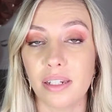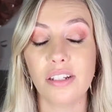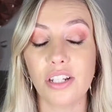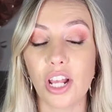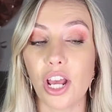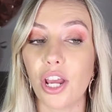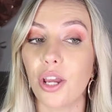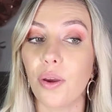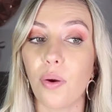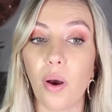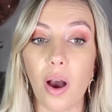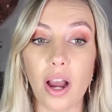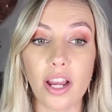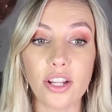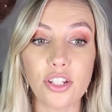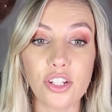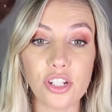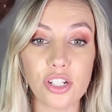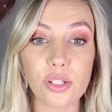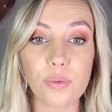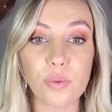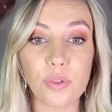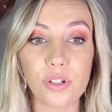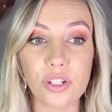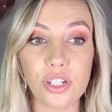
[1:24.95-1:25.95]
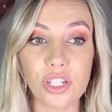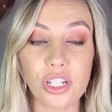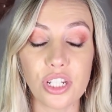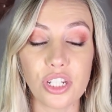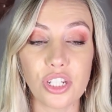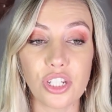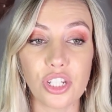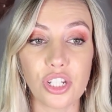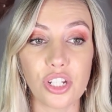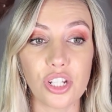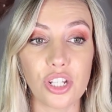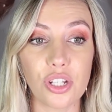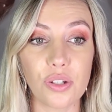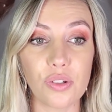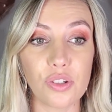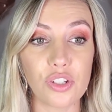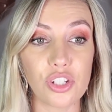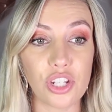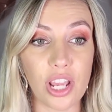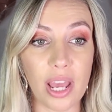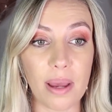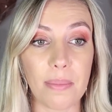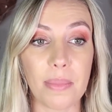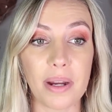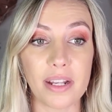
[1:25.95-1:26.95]
So I just wanted to
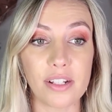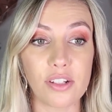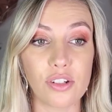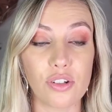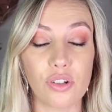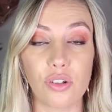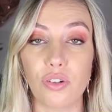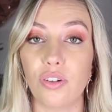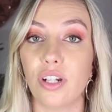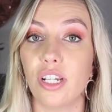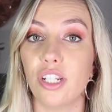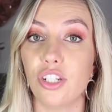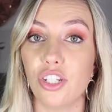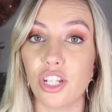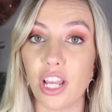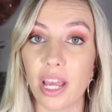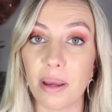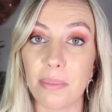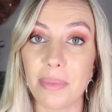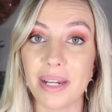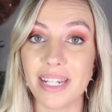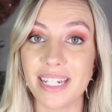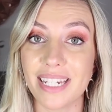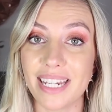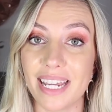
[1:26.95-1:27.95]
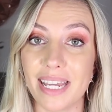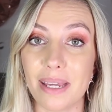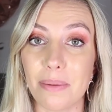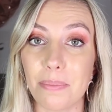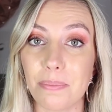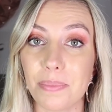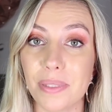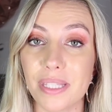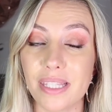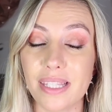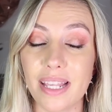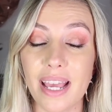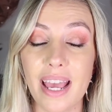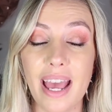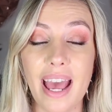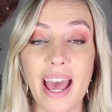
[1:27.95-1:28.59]
share my story, share my tips,